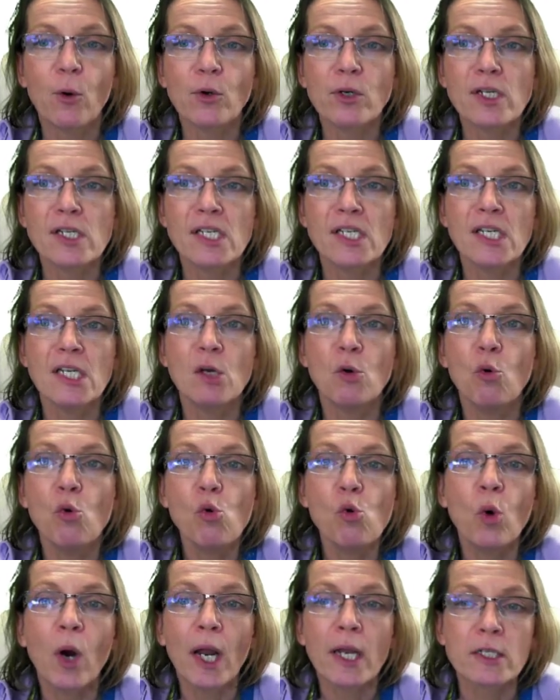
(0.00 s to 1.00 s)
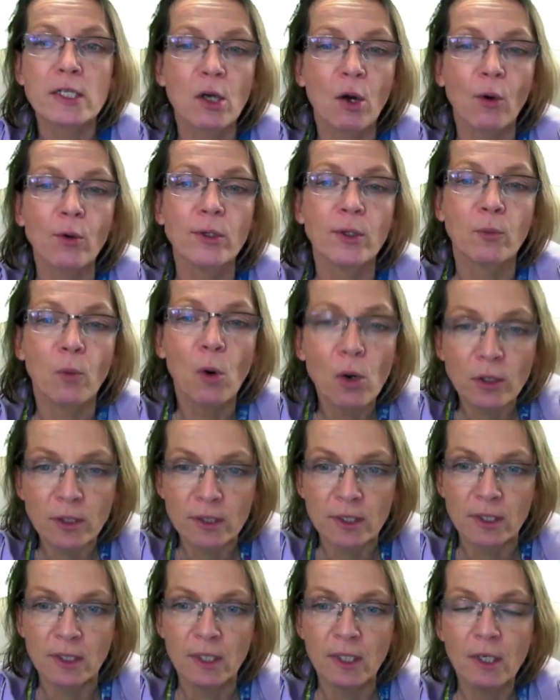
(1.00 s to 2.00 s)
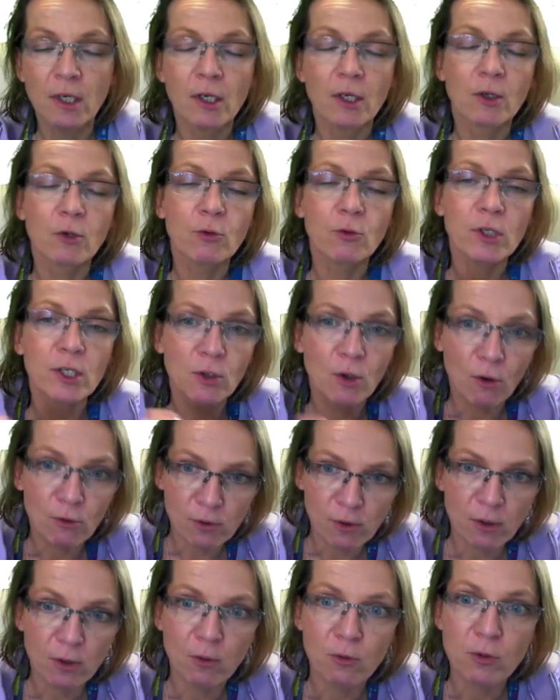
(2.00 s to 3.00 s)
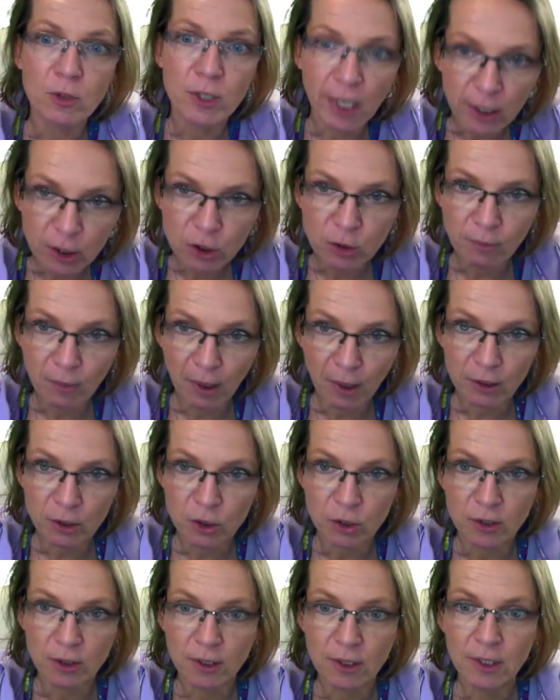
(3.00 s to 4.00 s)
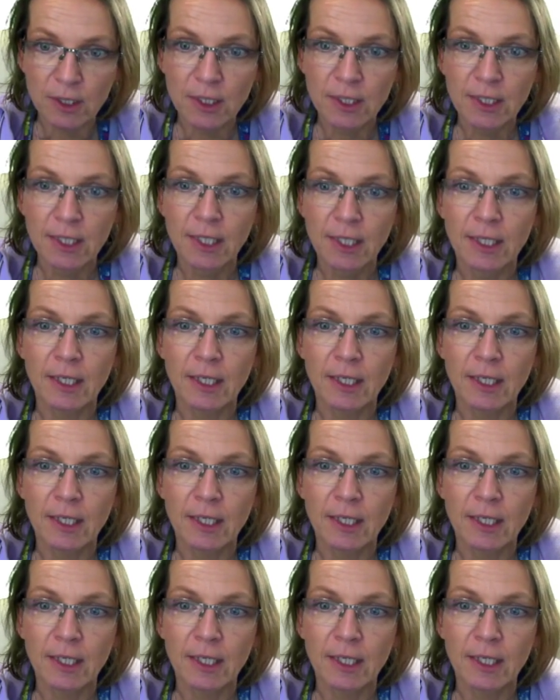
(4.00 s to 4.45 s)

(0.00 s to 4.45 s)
If you want to see who has coded what, you need to go to the quotation manager.